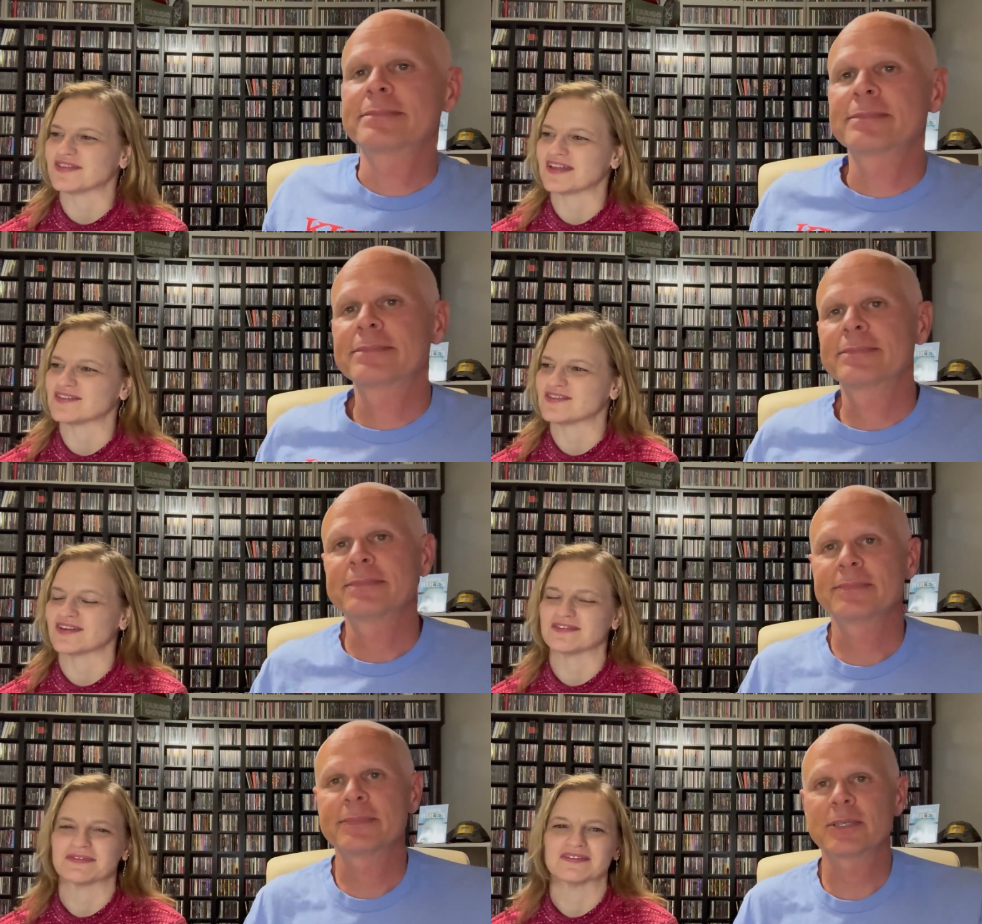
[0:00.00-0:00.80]
Speaker 1: That's true.
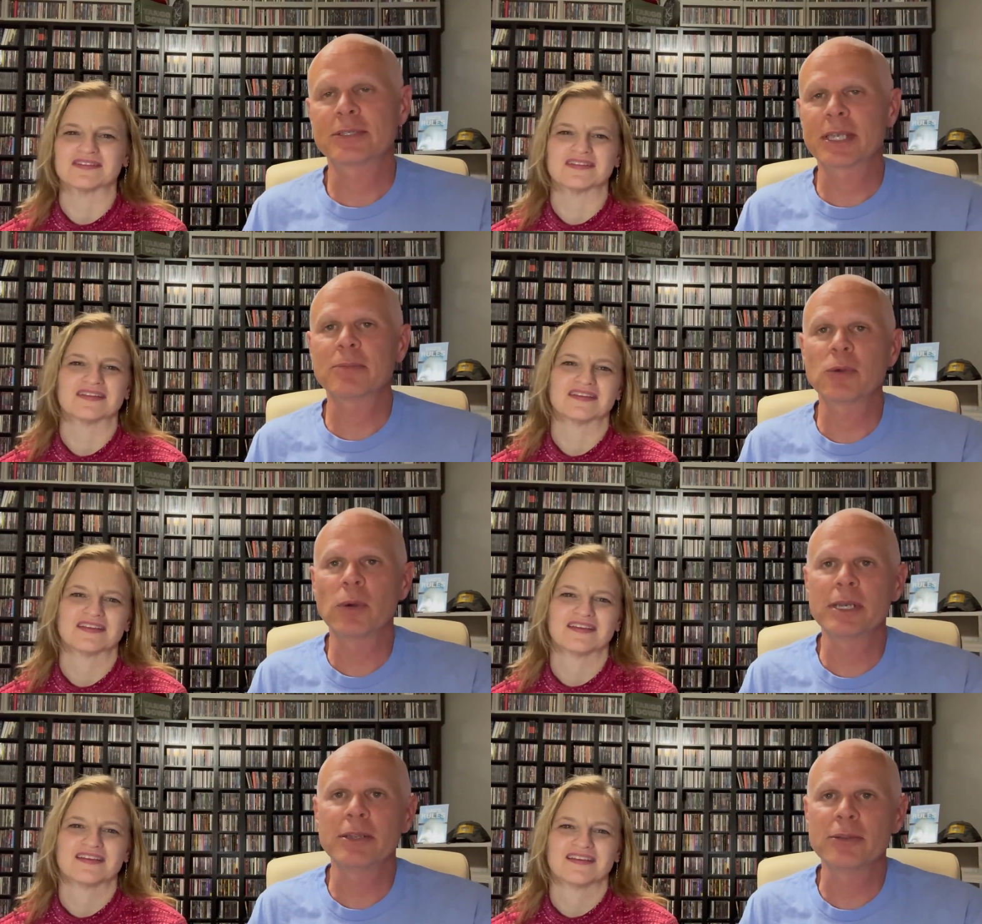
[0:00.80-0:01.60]
So will skip the
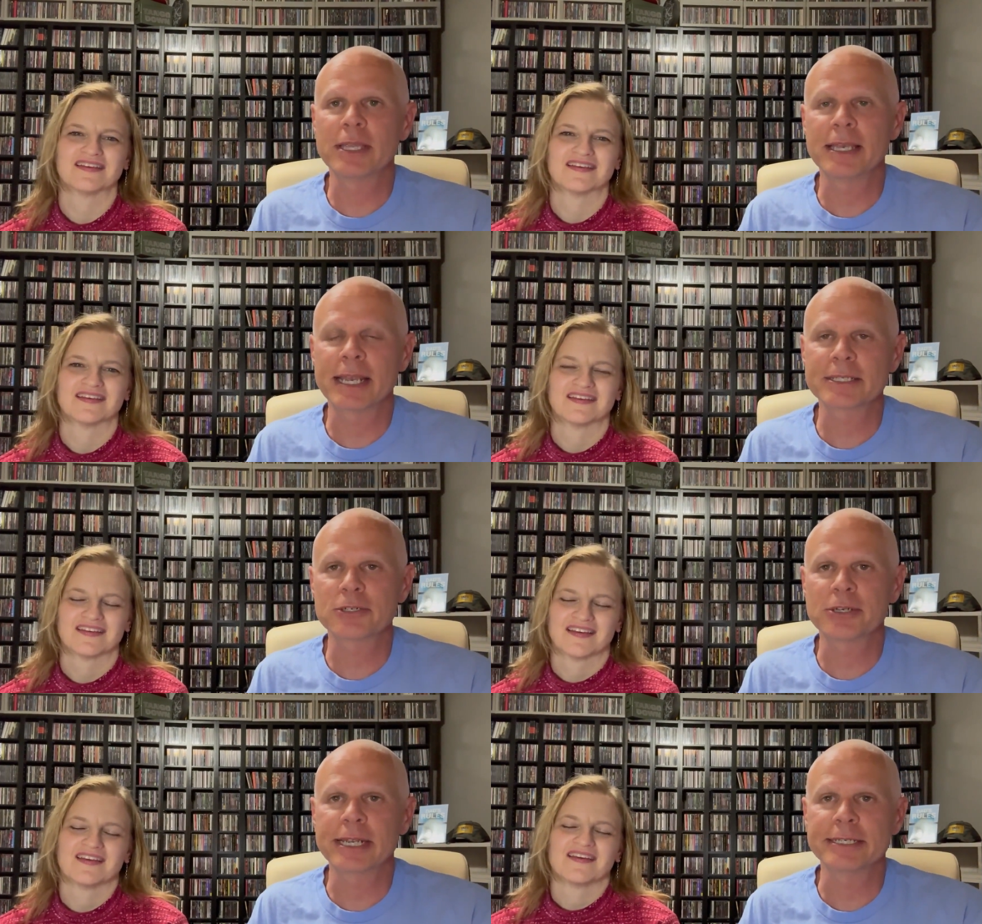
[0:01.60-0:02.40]
one year and then the next
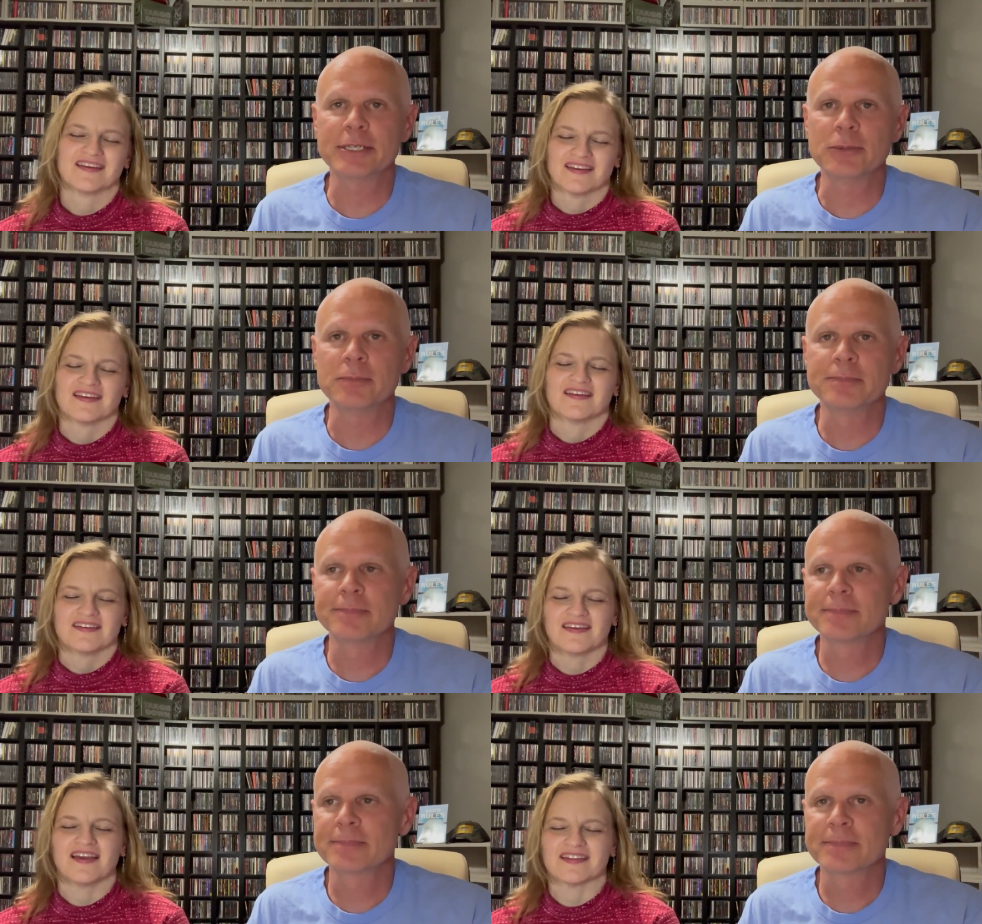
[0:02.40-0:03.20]
year you get two.
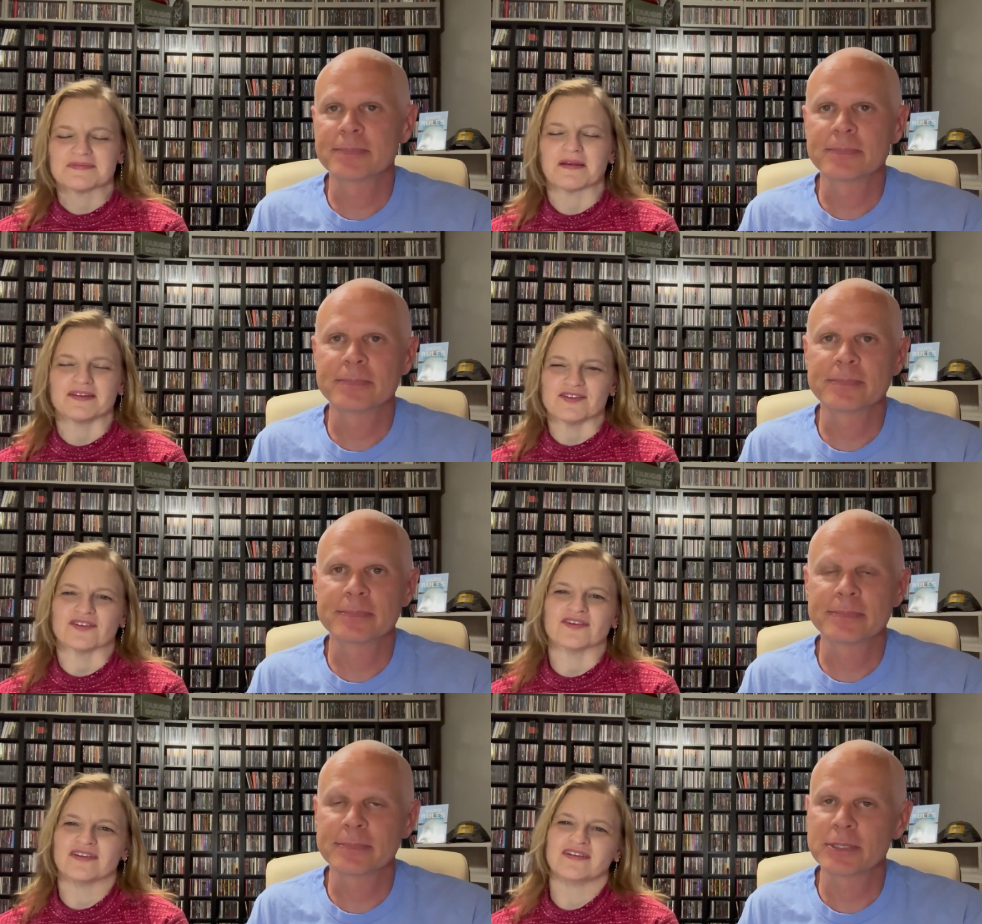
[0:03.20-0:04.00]
Speaker 2: Yeah, that's probably
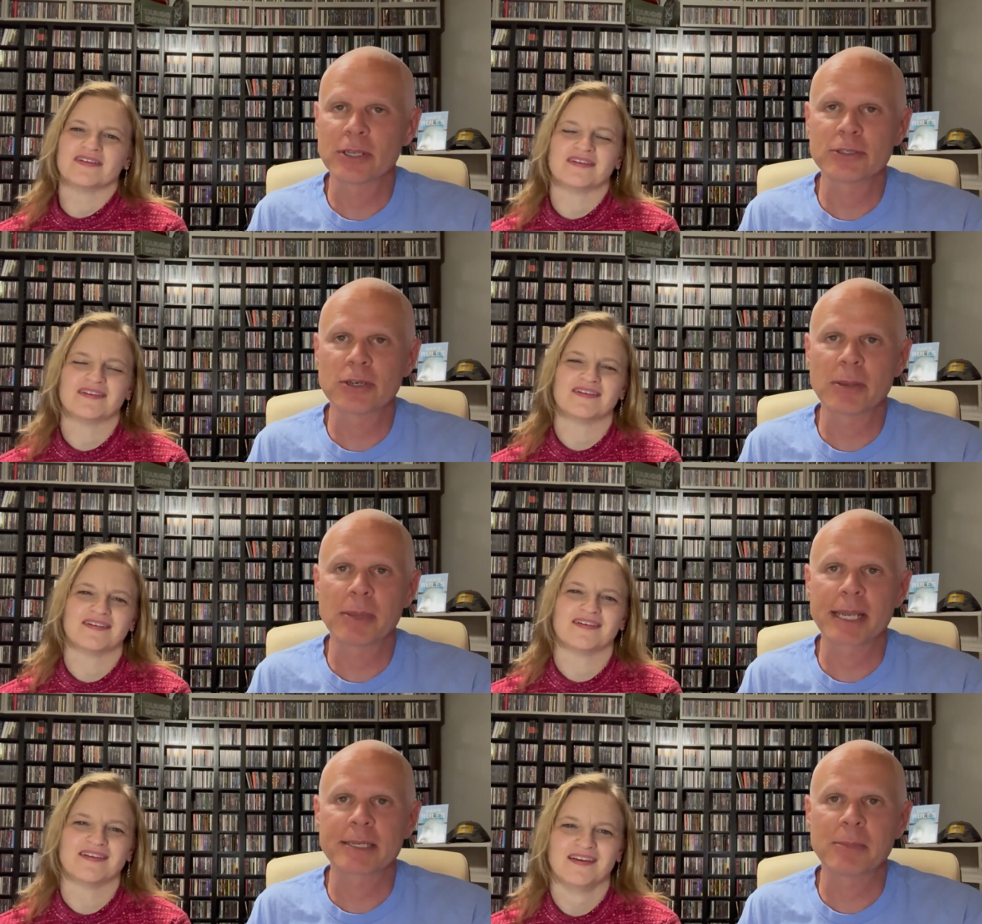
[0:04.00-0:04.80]
true.
Speaker 1: As long as they're not
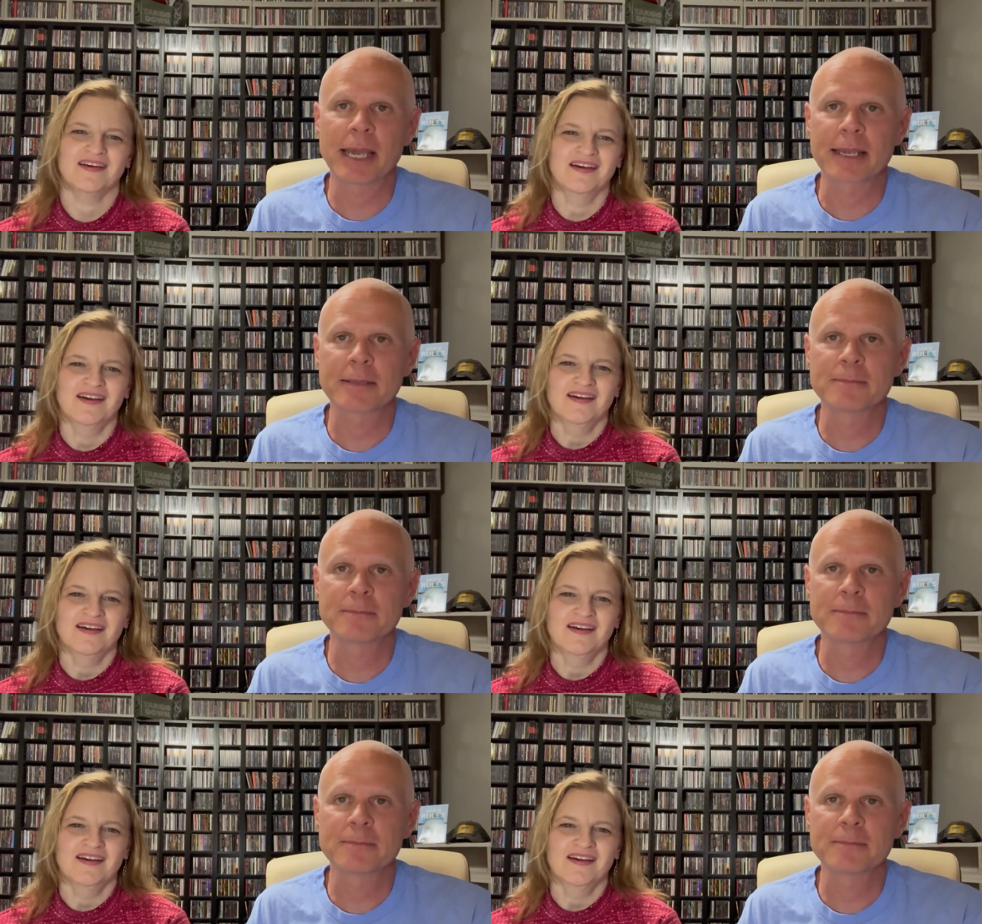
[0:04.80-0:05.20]
back to back.